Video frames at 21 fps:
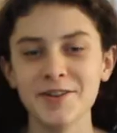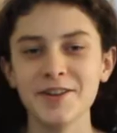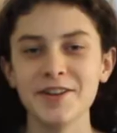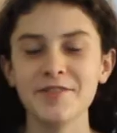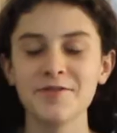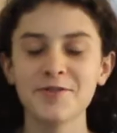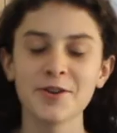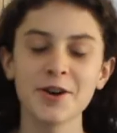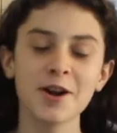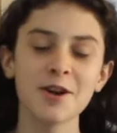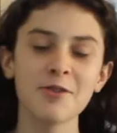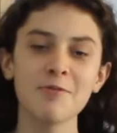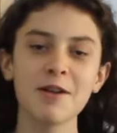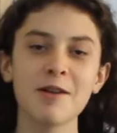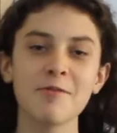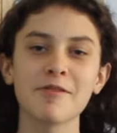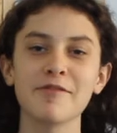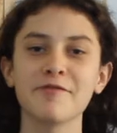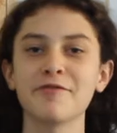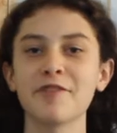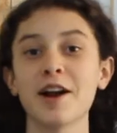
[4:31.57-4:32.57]
If you're unaware
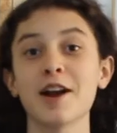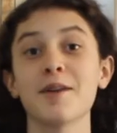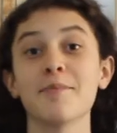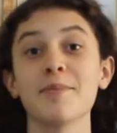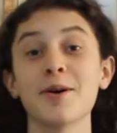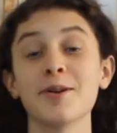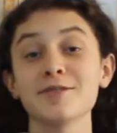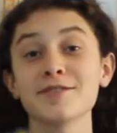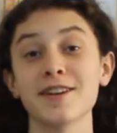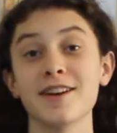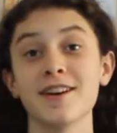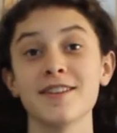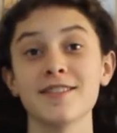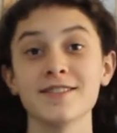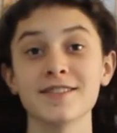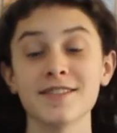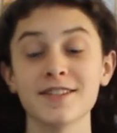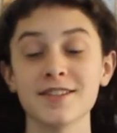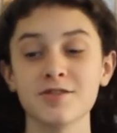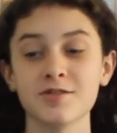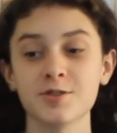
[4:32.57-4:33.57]
what Fireball
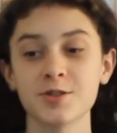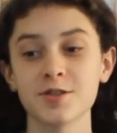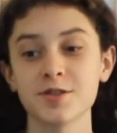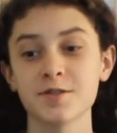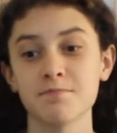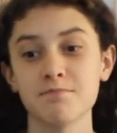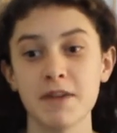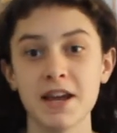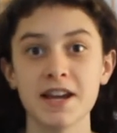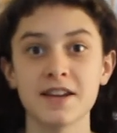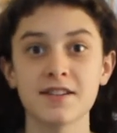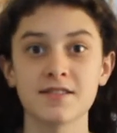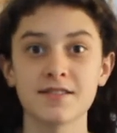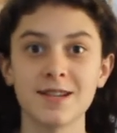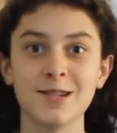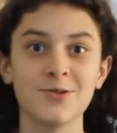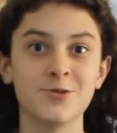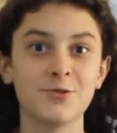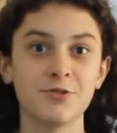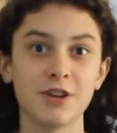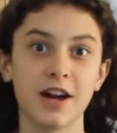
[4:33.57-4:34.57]
does, it just makes
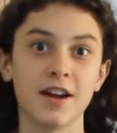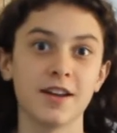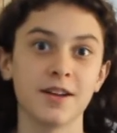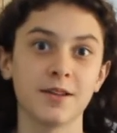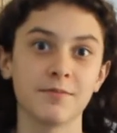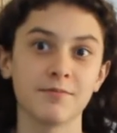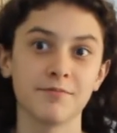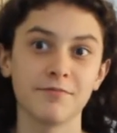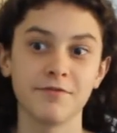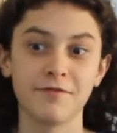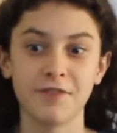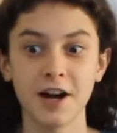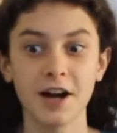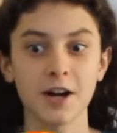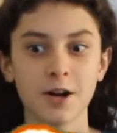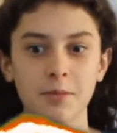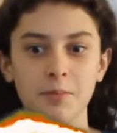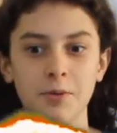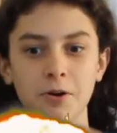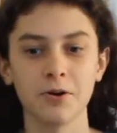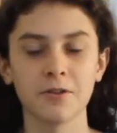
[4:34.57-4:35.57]
a giant
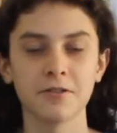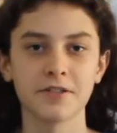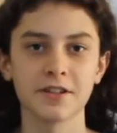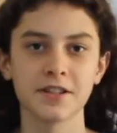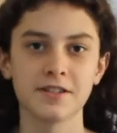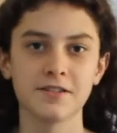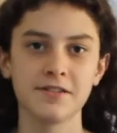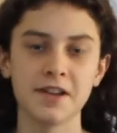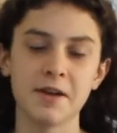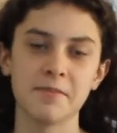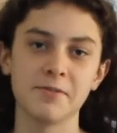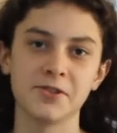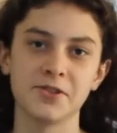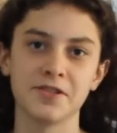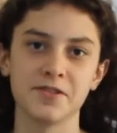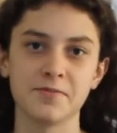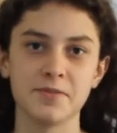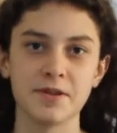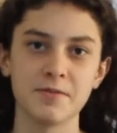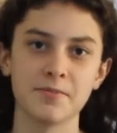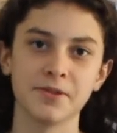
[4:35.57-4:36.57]
fireball that
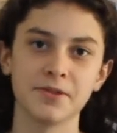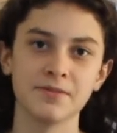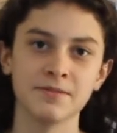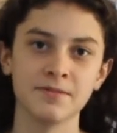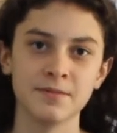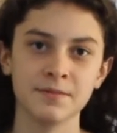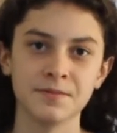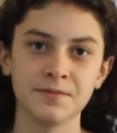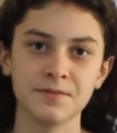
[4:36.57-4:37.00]
damages people.